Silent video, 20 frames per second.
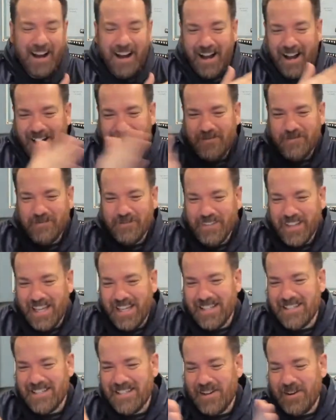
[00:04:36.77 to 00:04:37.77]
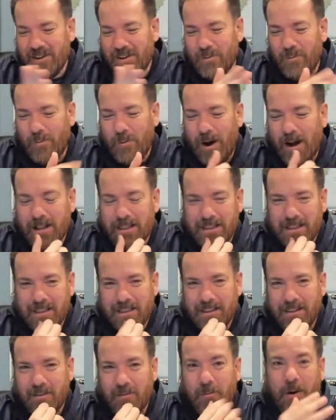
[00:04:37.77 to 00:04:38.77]
And so you want
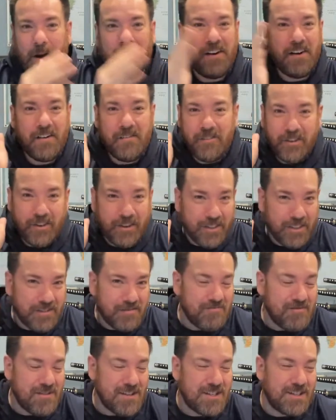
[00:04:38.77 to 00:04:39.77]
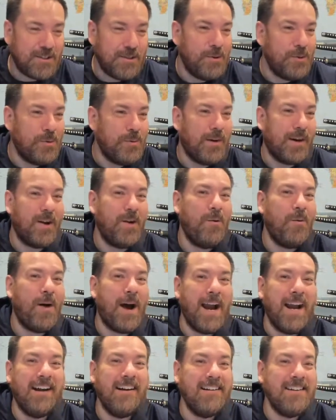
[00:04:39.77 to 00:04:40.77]
whatever the school
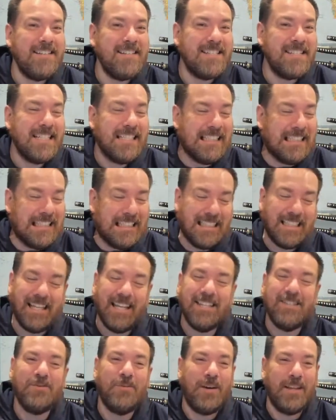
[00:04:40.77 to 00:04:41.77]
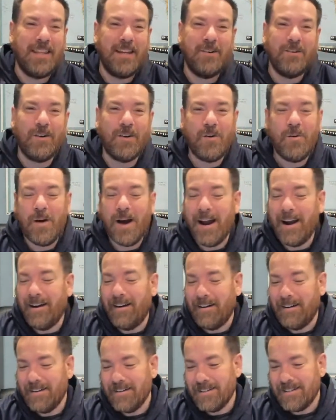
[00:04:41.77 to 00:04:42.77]
requires, it's what they
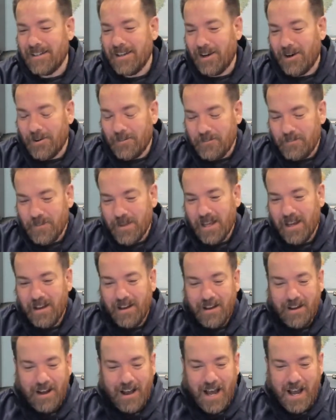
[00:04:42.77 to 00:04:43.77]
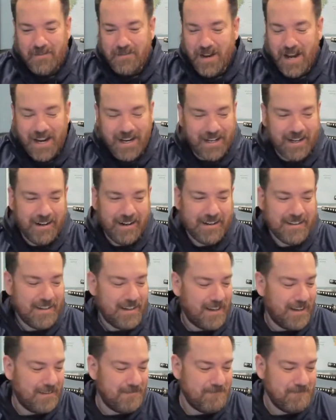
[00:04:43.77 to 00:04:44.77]
require. So I'm not here
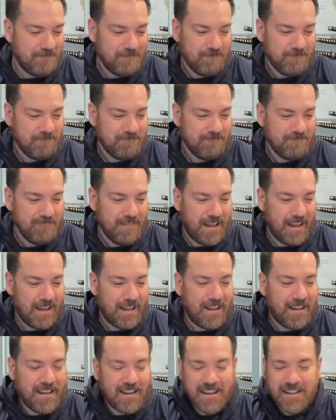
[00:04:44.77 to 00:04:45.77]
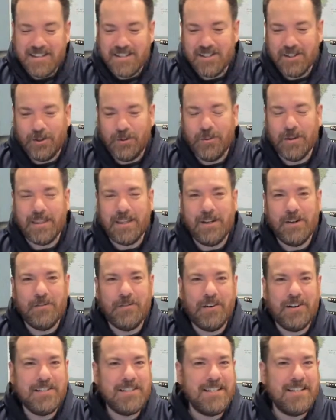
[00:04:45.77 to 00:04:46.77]
to consult with
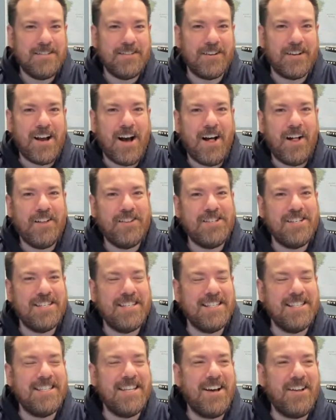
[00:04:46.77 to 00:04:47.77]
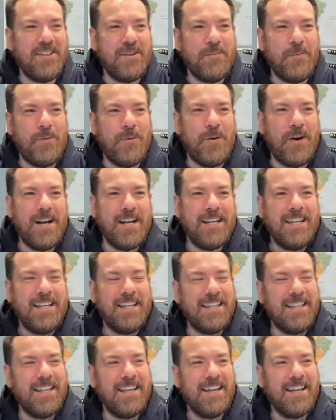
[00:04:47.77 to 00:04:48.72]
universities or colleges and tell them what